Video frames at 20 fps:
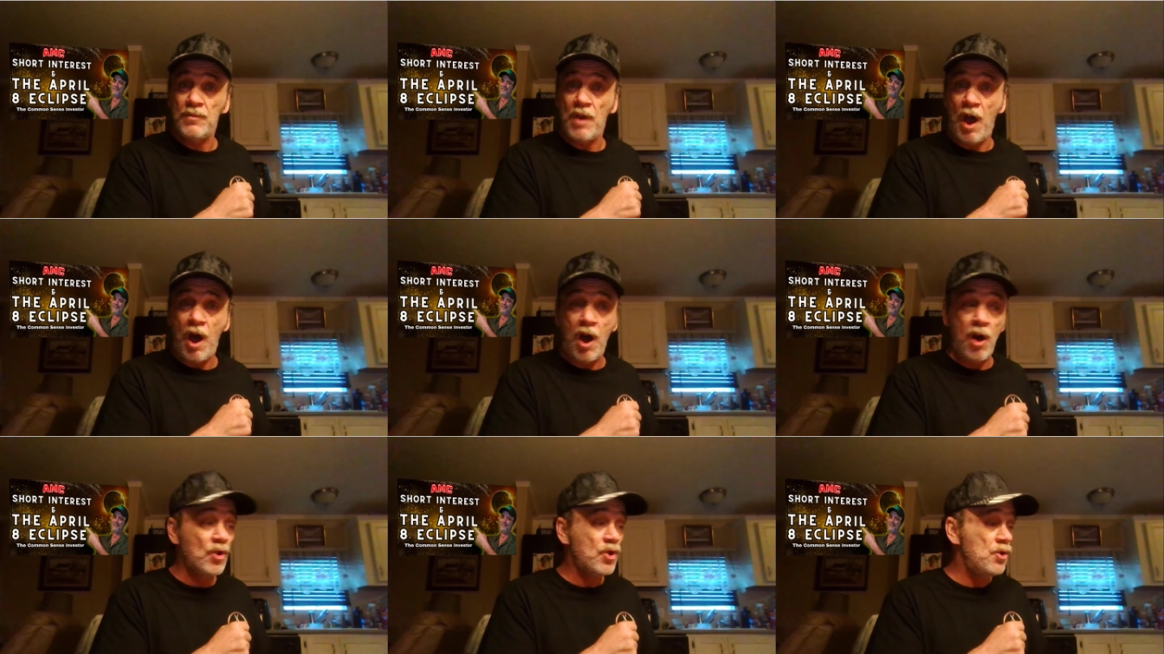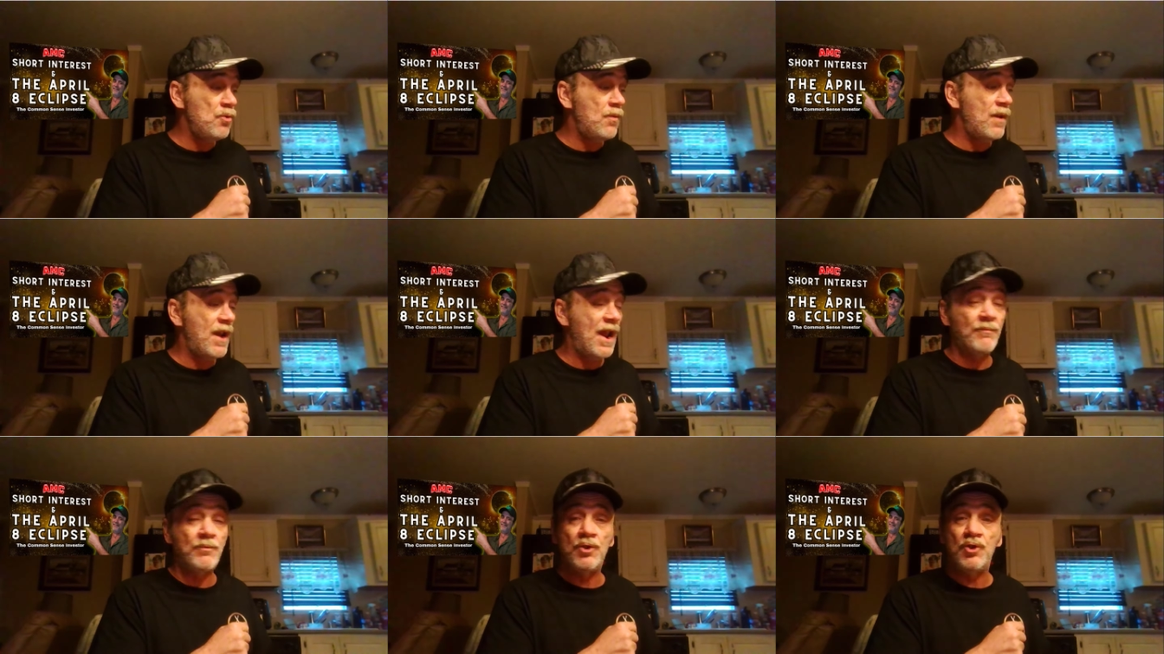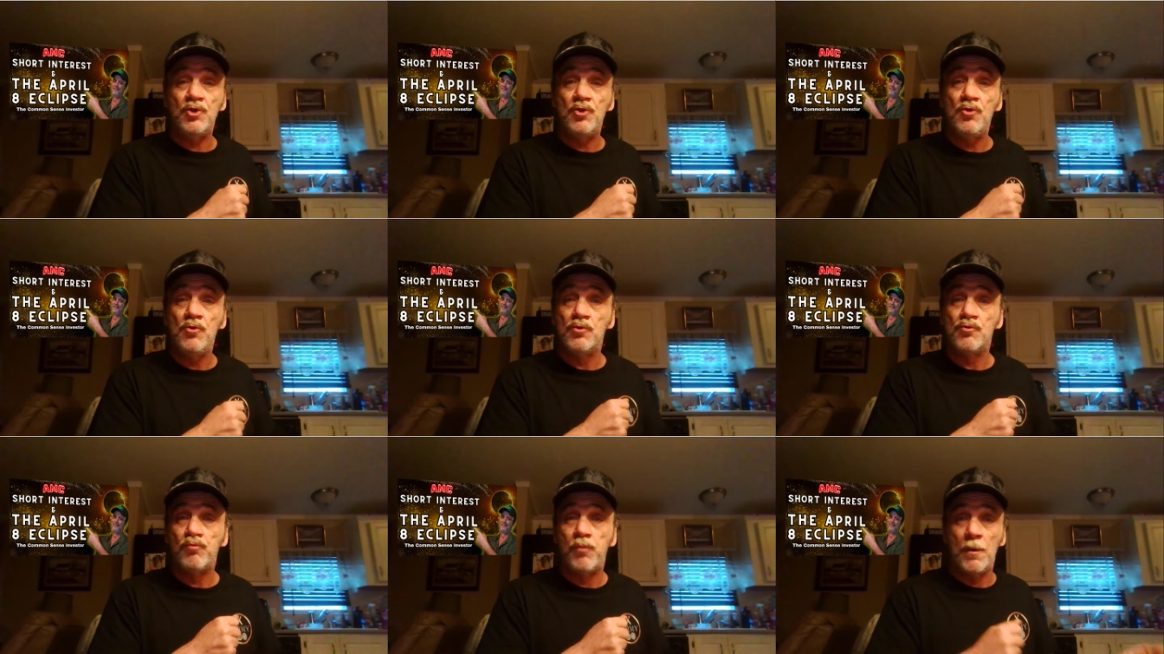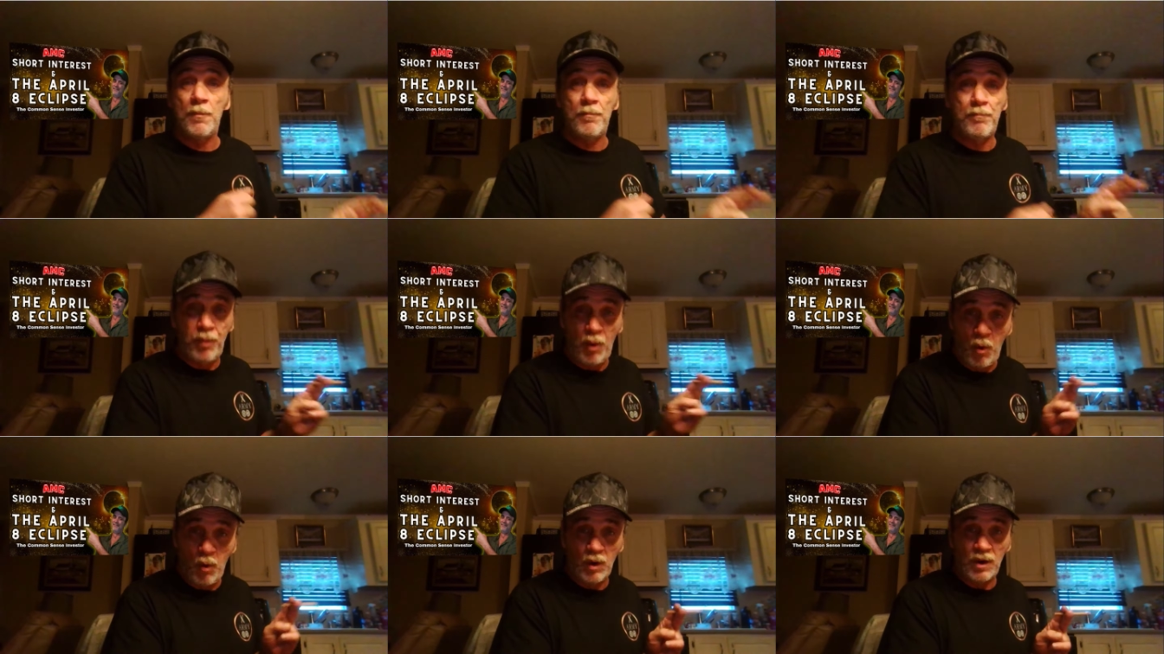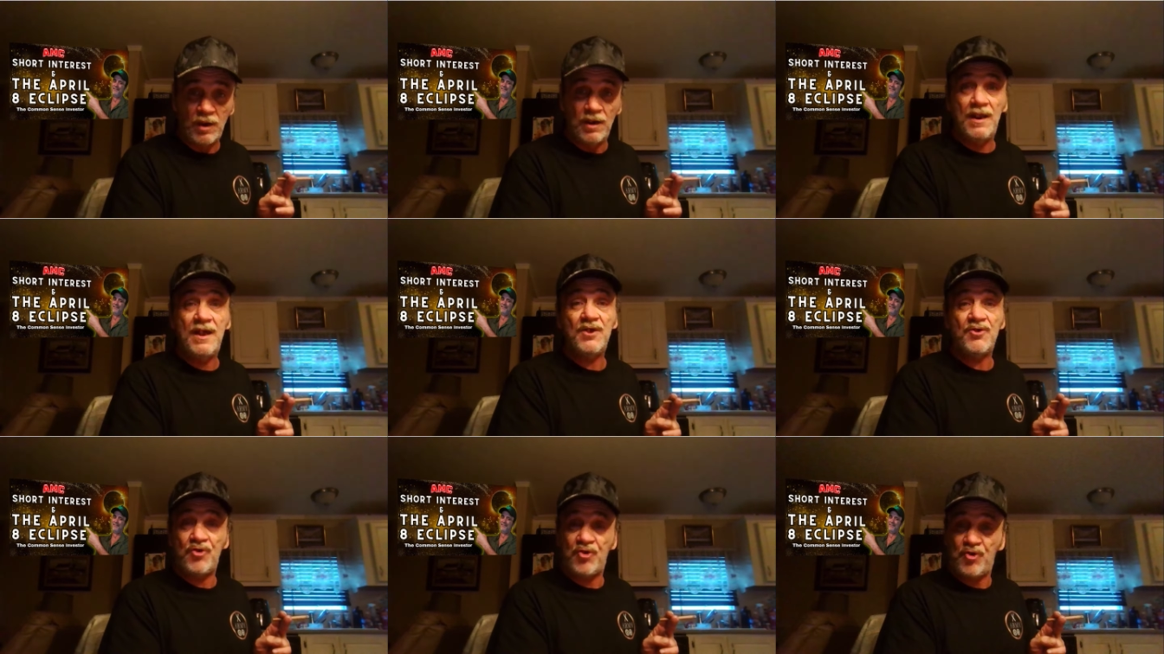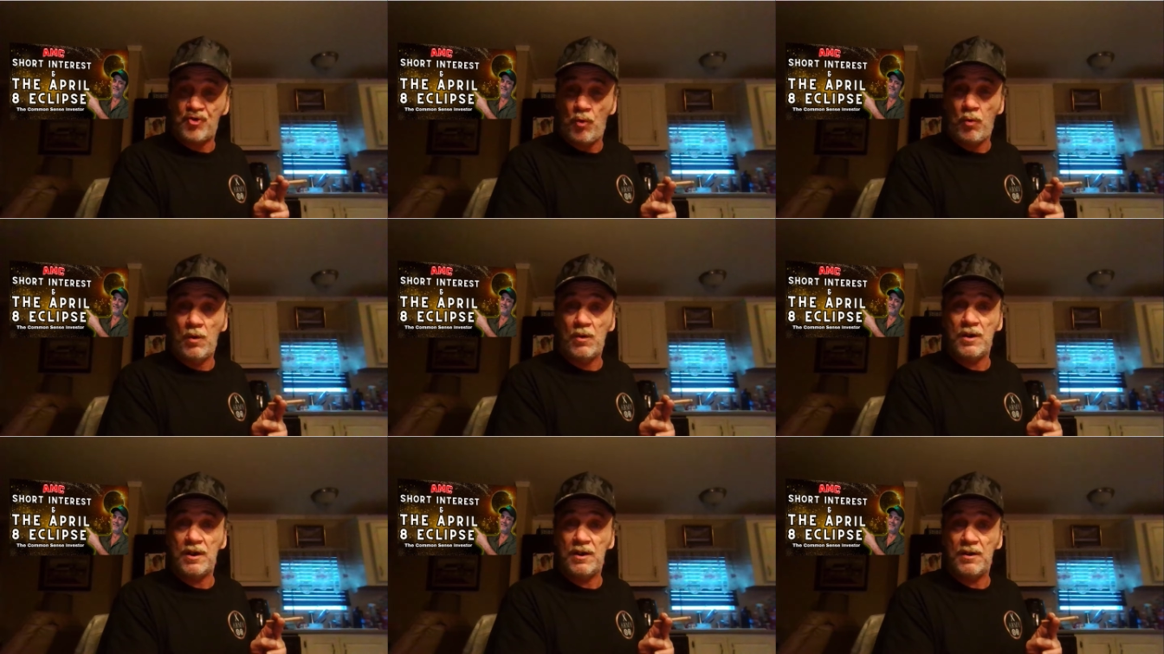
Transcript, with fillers: all you would have to do is report less short